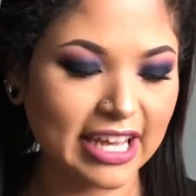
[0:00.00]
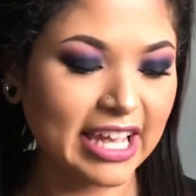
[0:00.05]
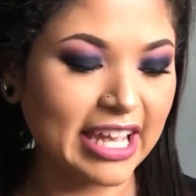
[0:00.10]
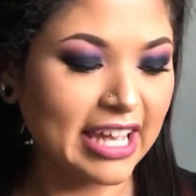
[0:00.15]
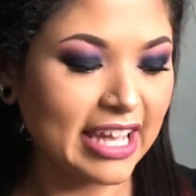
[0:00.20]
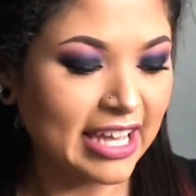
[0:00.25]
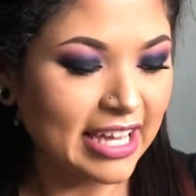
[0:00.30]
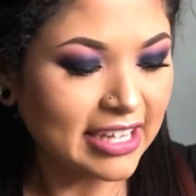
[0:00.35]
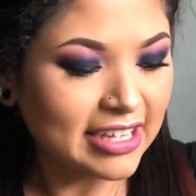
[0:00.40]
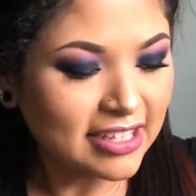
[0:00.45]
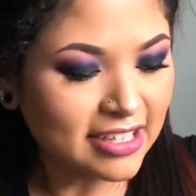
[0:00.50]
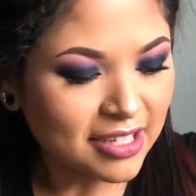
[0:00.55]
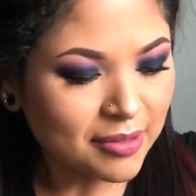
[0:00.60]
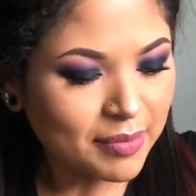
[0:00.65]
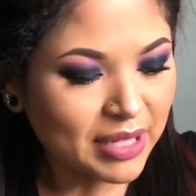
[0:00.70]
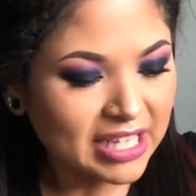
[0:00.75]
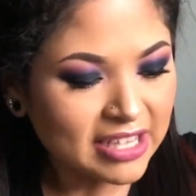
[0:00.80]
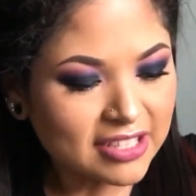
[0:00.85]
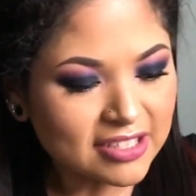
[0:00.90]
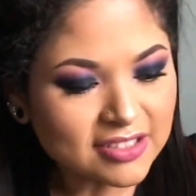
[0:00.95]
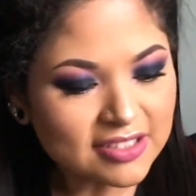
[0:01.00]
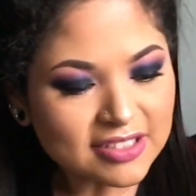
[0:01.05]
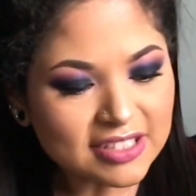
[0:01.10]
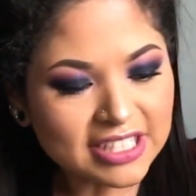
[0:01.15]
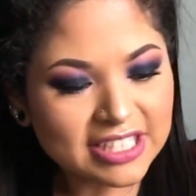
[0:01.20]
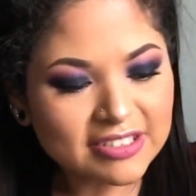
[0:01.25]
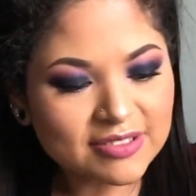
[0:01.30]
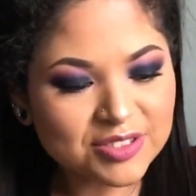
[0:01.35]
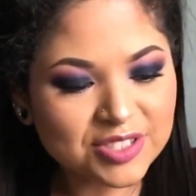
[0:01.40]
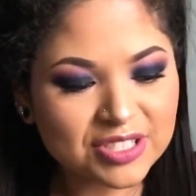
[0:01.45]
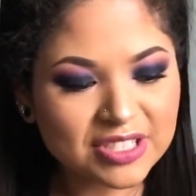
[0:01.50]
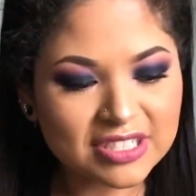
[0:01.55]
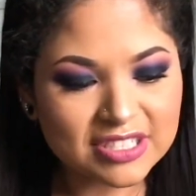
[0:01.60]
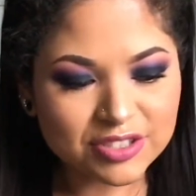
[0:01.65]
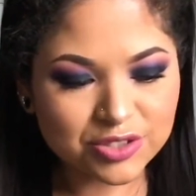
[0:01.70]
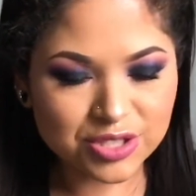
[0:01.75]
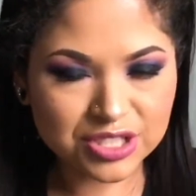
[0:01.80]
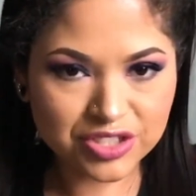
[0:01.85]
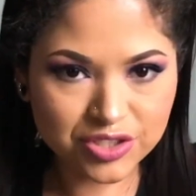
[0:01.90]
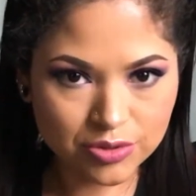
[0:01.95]
And look at my little cute shirt,
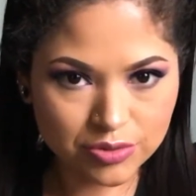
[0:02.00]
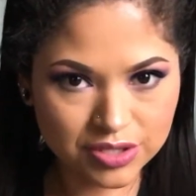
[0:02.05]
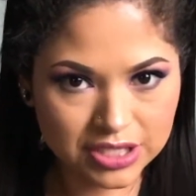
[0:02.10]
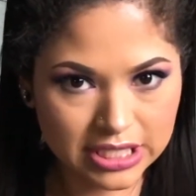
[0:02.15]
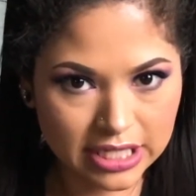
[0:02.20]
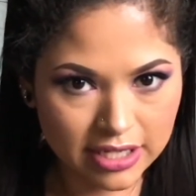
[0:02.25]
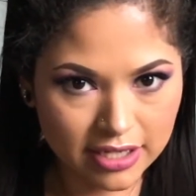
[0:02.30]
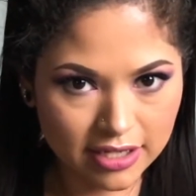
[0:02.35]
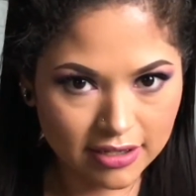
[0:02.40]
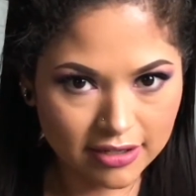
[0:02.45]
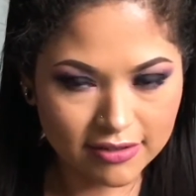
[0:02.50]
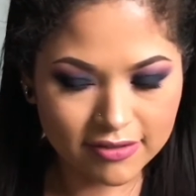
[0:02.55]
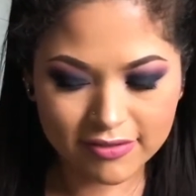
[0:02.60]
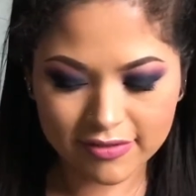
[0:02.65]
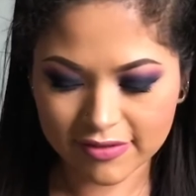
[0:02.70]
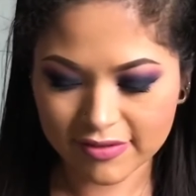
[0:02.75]
treat yourself.